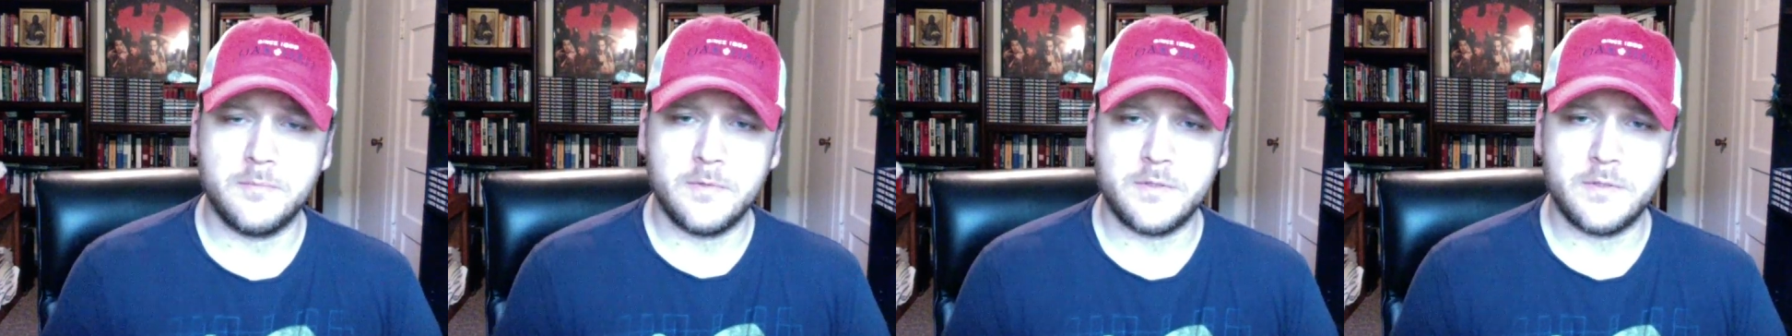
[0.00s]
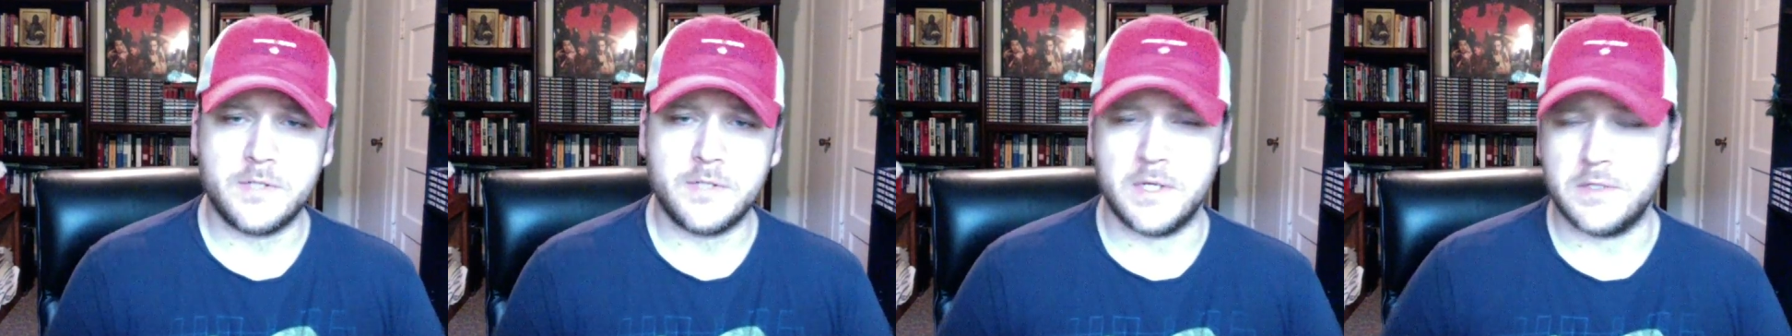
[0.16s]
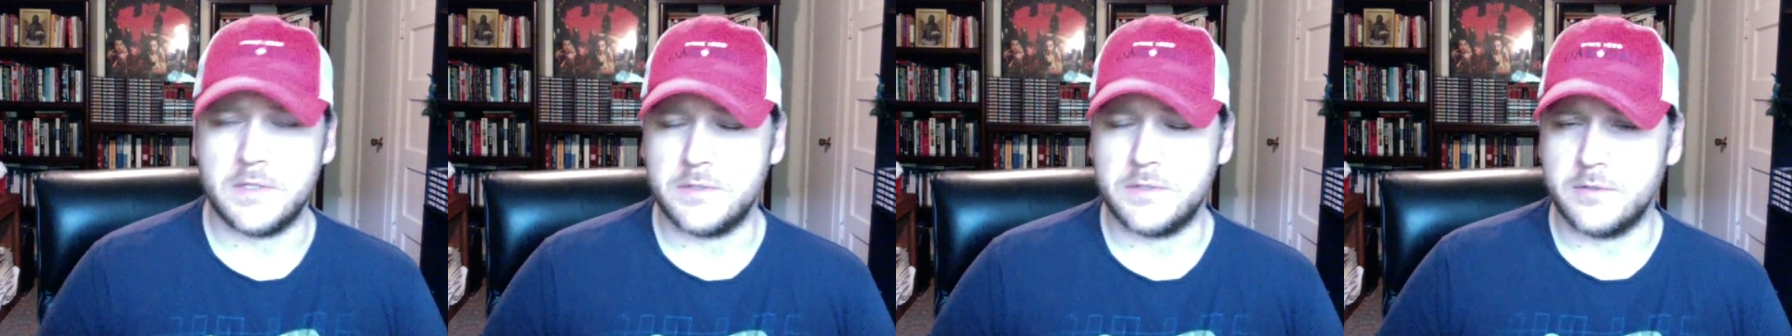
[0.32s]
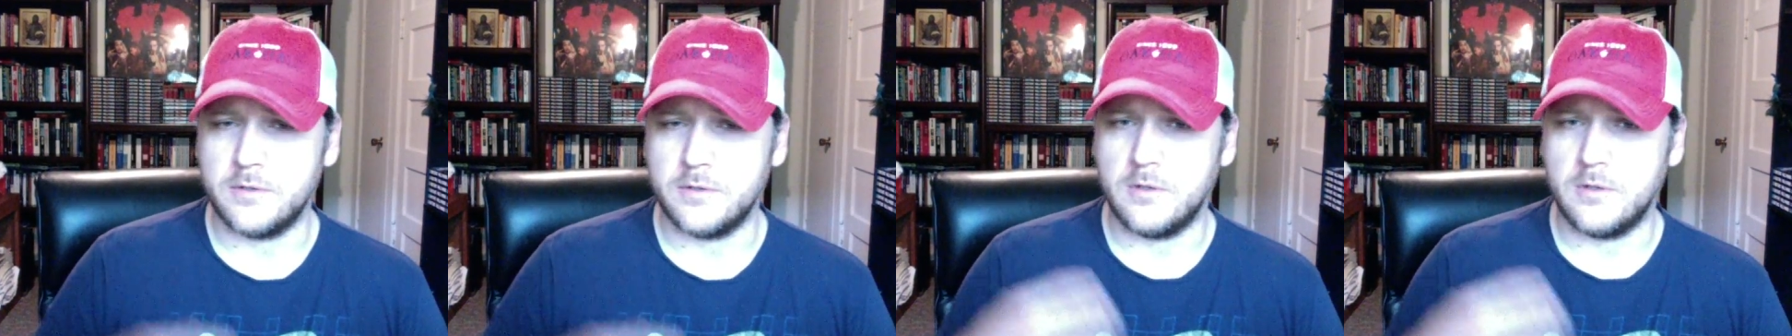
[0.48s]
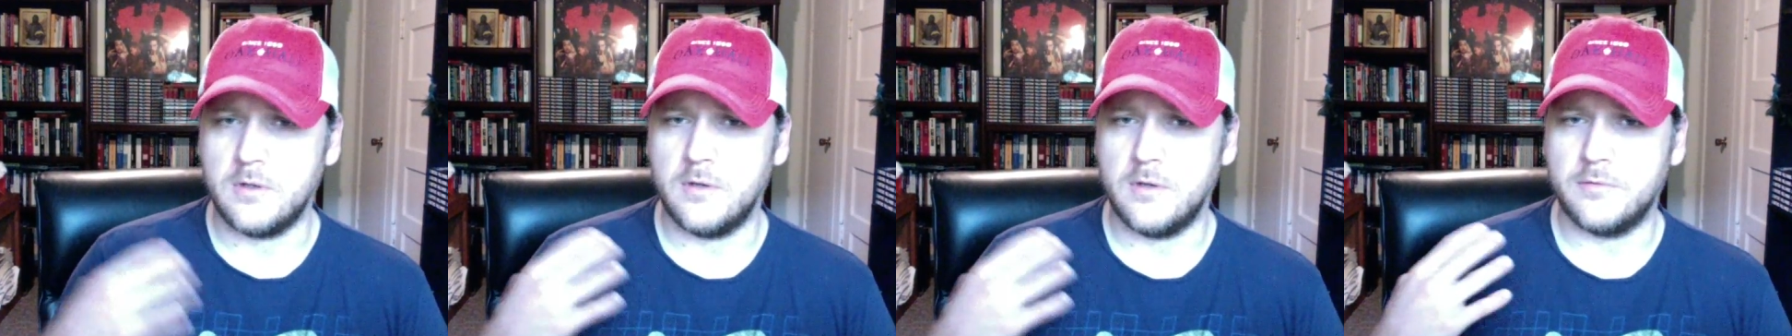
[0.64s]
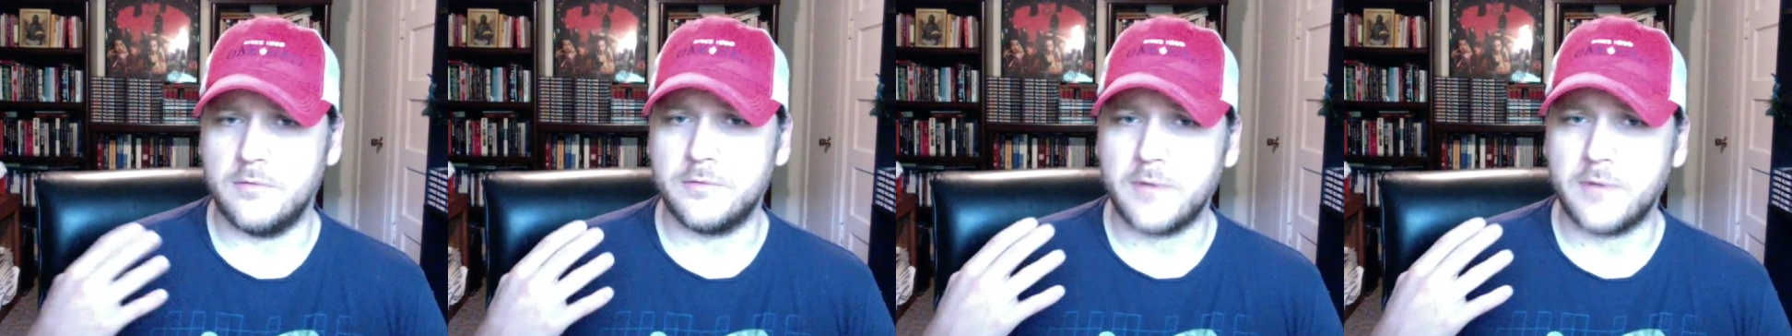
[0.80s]
Saint
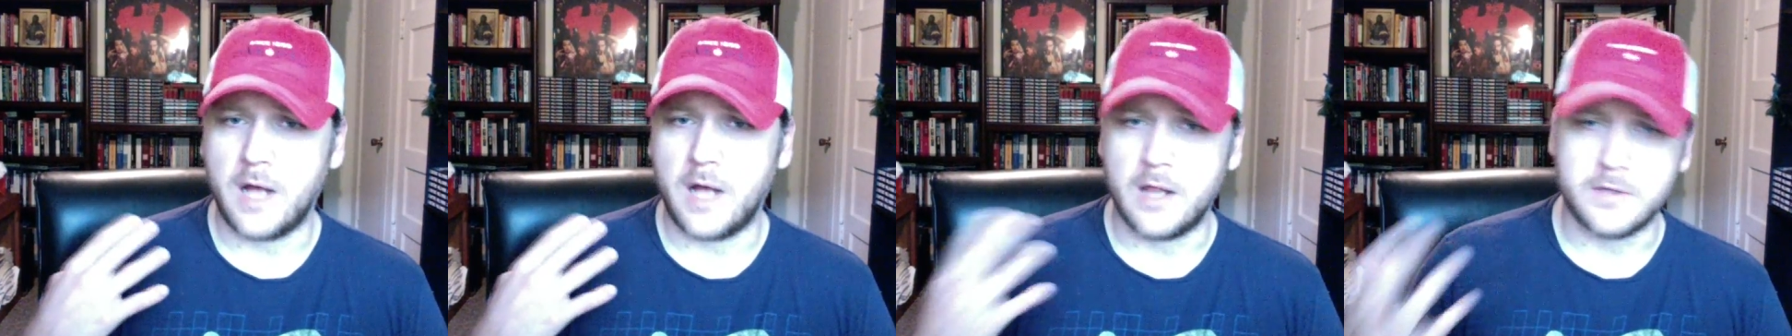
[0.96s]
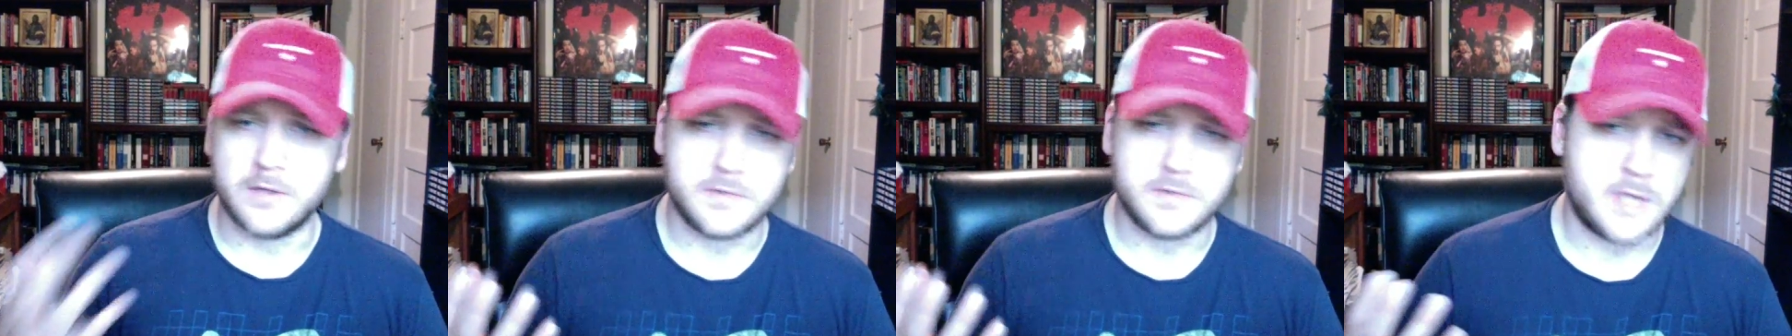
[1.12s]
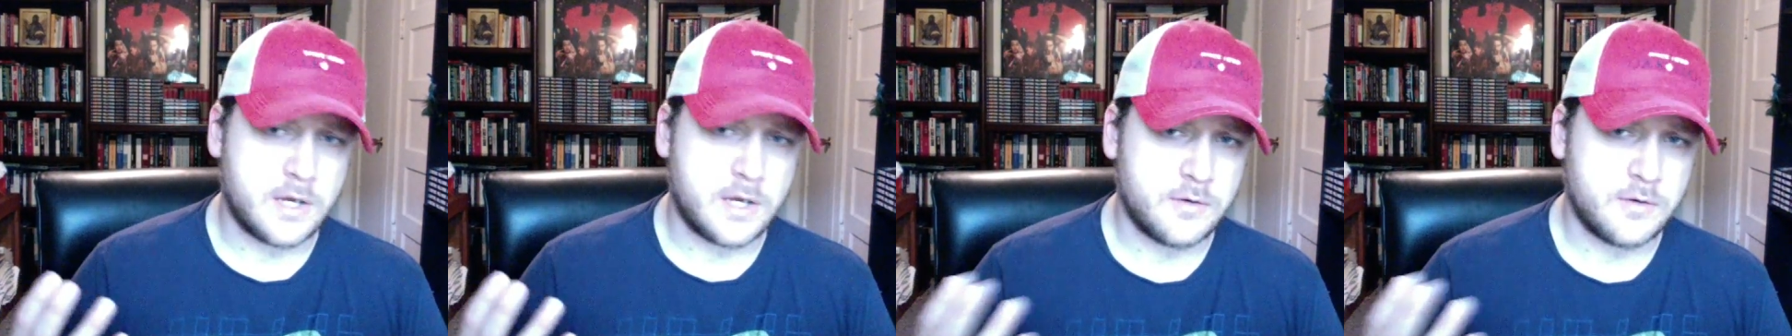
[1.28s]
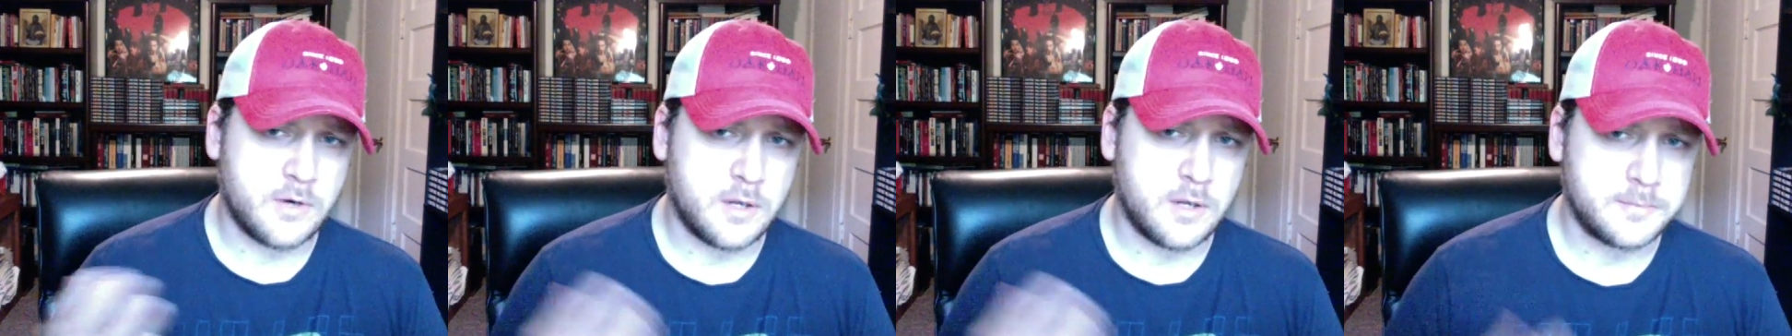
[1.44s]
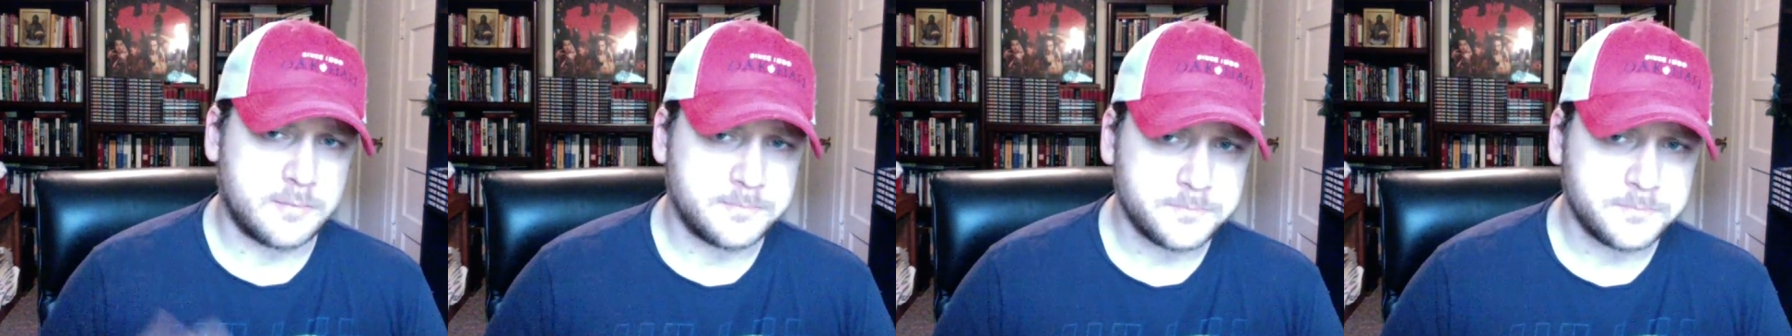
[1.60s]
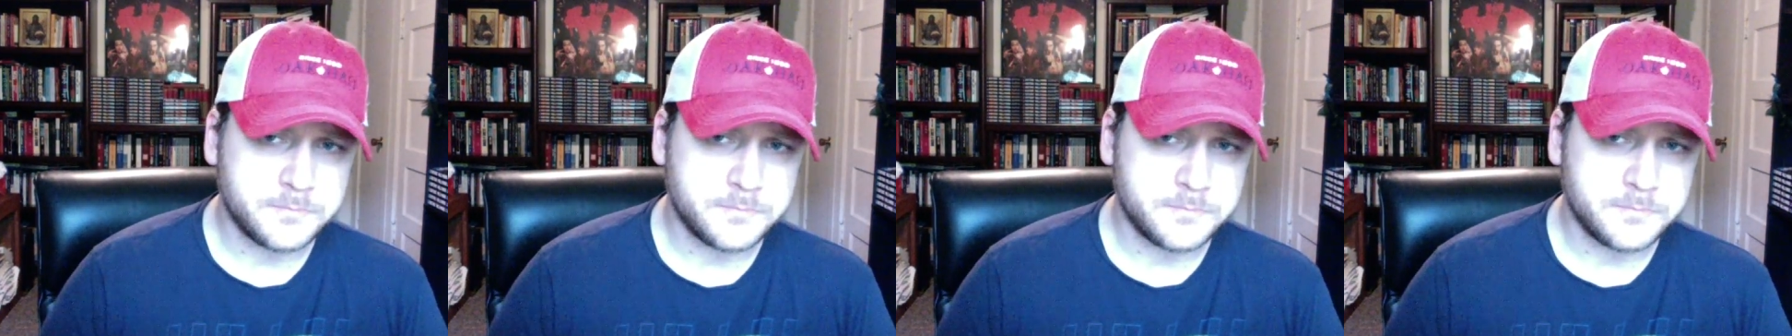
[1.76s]
Cyril of Alexandria,